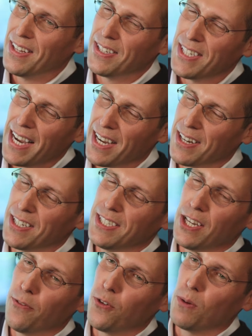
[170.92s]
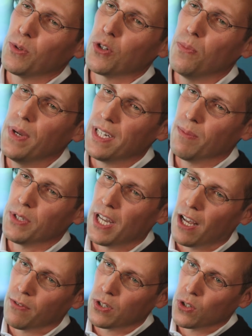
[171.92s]
The second is that firms commit
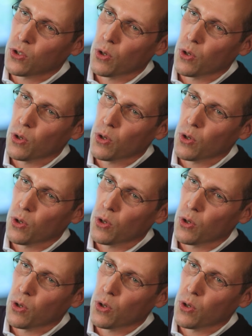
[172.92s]
themselves